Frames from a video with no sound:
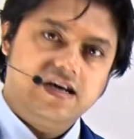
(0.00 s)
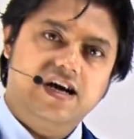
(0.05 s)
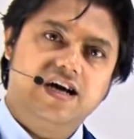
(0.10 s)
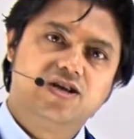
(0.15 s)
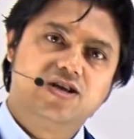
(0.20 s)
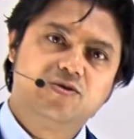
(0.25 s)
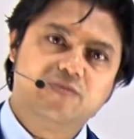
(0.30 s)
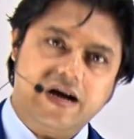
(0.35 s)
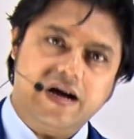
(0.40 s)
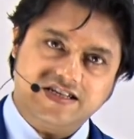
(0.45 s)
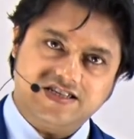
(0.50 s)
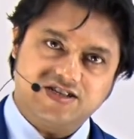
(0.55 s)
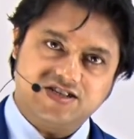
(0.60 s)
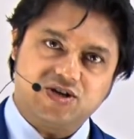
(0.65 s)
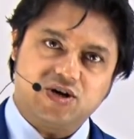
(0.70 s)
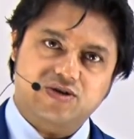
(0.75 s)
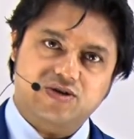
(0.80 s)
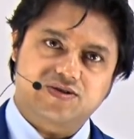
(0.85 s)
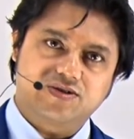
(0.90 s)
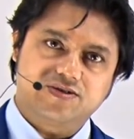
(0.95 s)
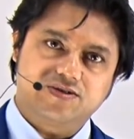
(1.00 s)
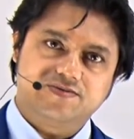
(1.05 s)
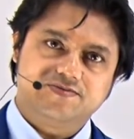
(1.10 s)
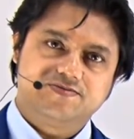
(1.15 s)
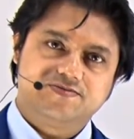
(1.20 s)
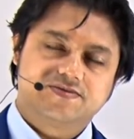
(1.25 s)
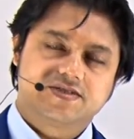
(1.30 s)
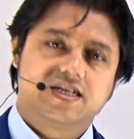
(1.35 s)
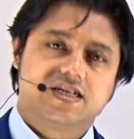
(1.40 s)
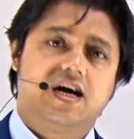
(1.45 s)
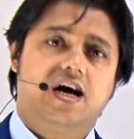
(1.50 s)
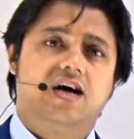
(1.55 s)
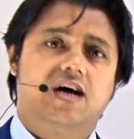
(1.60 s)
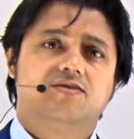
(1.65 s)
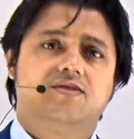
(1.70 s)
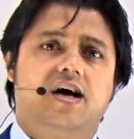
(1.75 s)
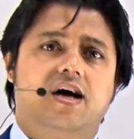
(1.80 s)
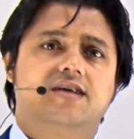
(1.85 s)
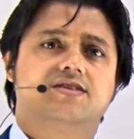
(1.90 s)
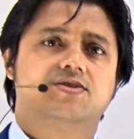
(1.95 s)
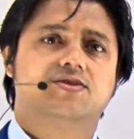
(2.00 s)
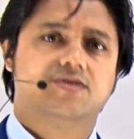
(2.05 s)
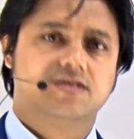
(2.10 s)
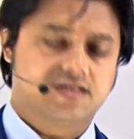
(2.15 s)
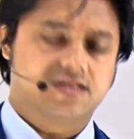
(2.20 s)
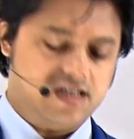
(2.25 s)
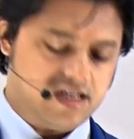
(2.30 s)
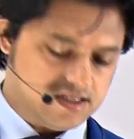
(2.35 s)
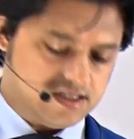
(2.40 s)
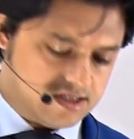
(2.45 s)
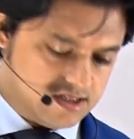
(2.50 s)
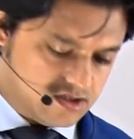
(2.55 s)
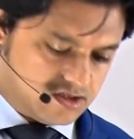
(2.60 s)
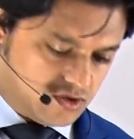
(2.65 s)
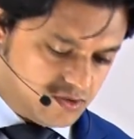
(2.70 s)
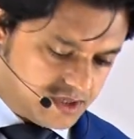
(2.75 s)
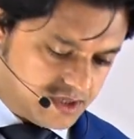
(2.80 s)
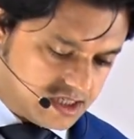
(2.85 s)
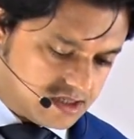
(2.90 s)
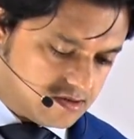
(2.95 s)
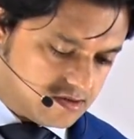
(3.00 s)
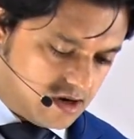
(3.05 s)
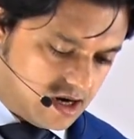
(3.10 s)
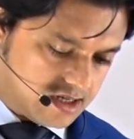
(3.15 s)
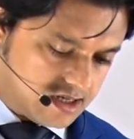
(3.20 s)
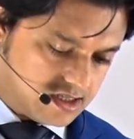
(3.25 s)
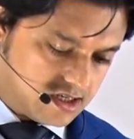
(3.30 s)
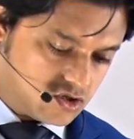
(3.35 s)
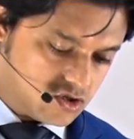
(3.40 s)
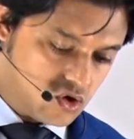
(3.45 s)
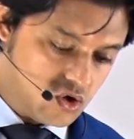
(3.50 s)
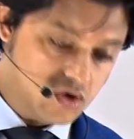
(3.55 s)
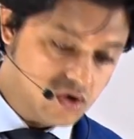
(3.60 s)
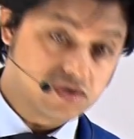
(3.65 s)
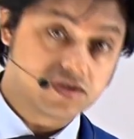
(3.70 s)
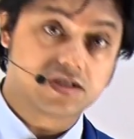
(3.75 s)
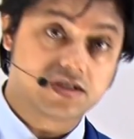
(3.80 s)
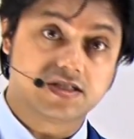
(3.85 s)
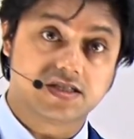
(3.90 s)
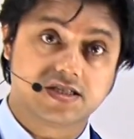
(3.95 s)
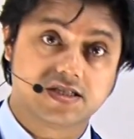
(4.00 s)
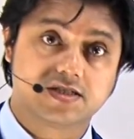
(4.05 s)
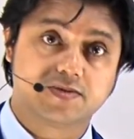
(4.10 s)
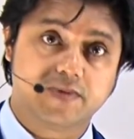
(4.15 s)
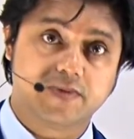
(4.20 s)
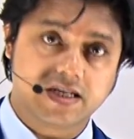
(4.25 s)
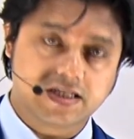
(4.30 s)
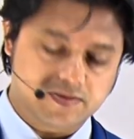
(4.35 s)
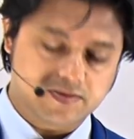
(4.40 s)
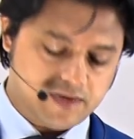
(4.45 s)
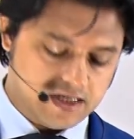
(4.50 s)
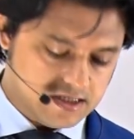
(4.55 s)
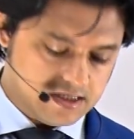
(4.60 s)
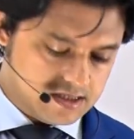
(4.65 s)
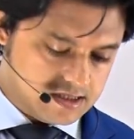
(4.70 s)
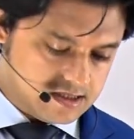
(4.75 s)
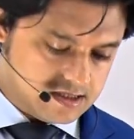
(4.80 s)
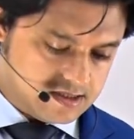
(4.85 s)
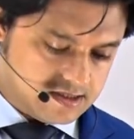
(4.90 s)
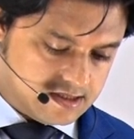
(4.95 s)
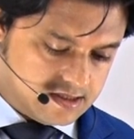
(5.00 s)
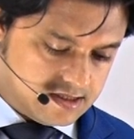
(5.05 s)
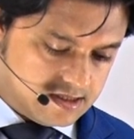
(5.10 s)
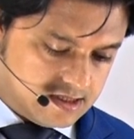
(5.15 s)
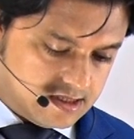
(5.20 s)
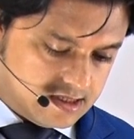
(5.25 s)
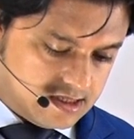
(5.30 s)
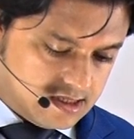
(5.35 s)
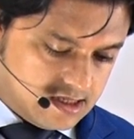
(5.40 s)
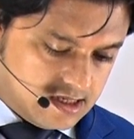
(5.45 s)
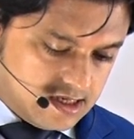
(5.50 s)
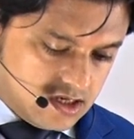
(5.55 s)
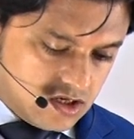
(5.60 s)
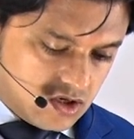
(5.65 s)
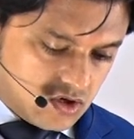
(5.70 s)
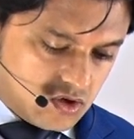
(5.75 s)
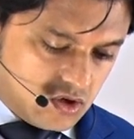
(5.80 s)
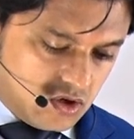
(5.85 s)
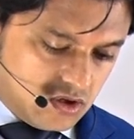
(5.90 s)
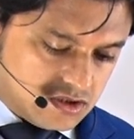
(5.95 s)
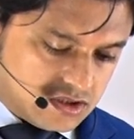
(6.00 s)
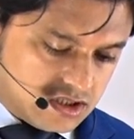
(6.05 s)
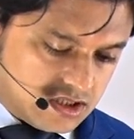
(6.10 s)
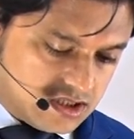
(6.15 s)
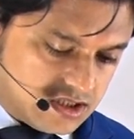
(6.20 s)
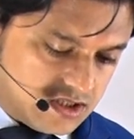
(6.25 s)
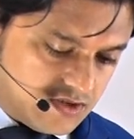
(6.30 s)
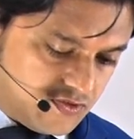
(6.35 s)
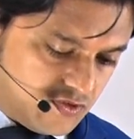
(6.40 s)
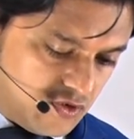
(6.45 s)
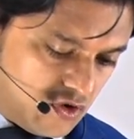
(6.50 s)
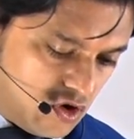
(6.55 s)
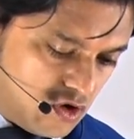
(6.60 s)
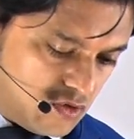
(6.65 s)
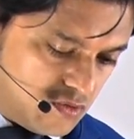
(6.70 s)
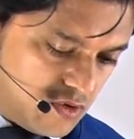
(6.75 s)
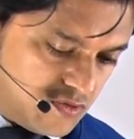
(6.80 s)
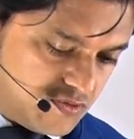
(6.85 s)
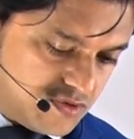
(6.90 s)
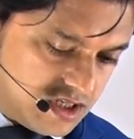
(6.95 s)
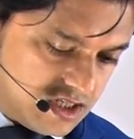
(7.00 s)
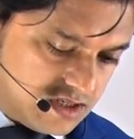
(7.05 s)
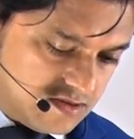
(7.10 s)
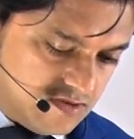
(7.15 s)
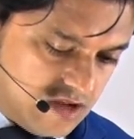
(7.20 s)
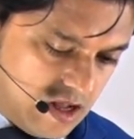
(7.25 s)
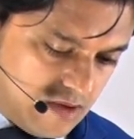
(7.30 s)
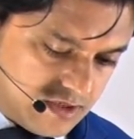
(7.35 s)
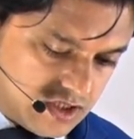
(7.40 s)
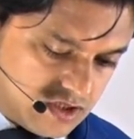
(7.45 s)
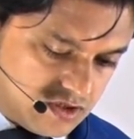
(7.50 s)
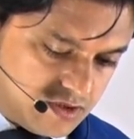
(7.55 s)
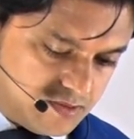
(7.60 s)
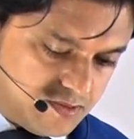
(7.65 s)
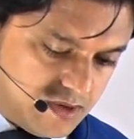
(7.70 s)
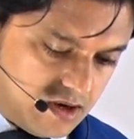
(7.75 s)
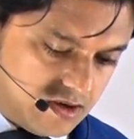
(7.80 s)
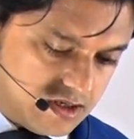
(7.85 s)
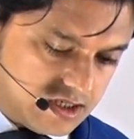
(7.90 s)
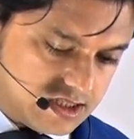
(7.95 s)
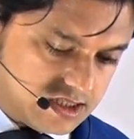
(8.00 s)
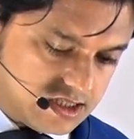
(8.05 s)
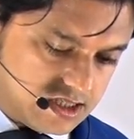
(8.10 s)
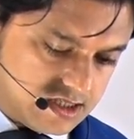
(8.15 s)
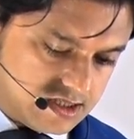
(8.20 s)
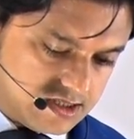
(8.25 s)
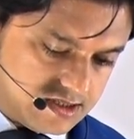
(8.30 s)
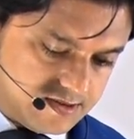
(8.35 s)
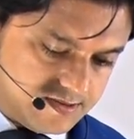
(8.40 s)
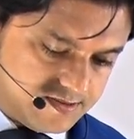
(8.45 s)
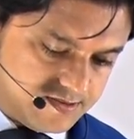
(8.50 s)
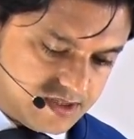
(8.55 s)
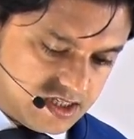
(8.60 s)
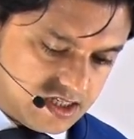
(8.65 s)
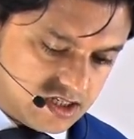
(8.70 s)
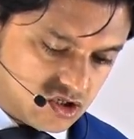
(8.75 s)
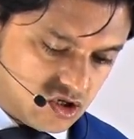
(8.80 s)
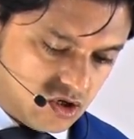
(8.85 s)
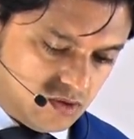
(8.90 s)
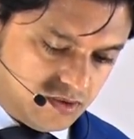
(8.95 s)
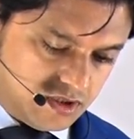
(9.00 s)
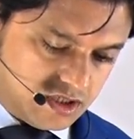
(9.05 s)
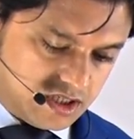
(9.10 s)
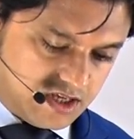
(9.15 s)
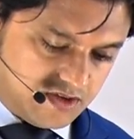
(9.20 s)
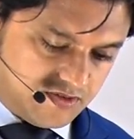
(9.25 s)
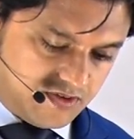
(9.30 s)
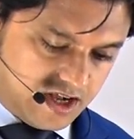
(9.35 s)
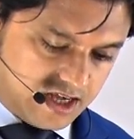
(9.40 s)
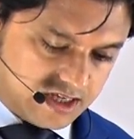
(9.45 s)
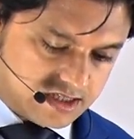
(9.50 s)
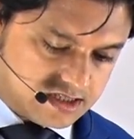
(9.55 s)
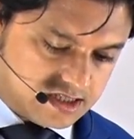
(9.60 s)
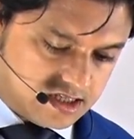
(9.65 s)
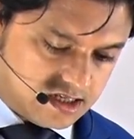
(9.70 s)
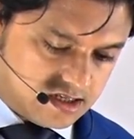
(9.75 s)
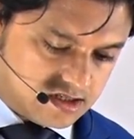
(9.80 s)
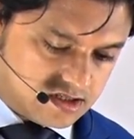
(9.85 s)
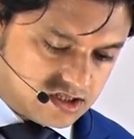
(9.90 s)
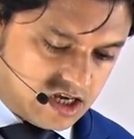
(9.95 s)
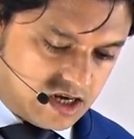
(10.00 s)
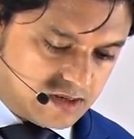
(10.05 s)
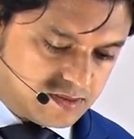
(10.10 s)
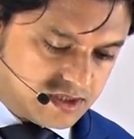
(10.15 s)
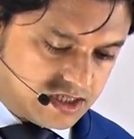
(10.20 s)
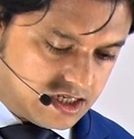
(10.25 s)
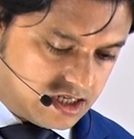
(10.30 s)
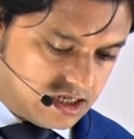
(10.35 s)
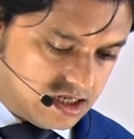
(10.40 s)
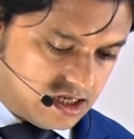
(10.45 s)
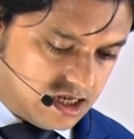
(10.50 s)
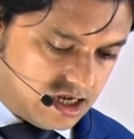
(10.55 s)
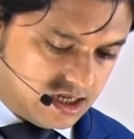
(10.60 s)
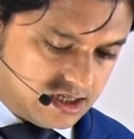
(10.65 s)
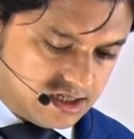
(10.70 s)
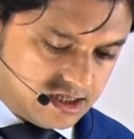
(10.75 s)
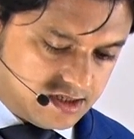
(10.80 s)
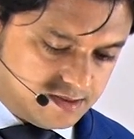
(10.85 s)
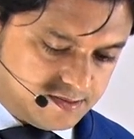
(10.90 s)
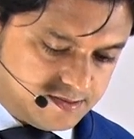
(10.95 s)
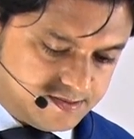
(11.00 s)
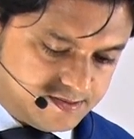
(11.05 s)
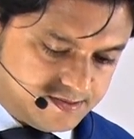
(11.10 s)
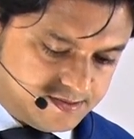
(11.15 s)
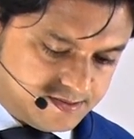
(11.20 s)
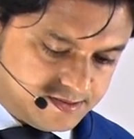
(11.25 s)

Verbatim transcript: Hello, my dear doctor. I would like to discuss a topic, right, the Crohn's disease management. Crohn's disease is a form of inflammatory bowel disease. It commonly affects the terminal ileum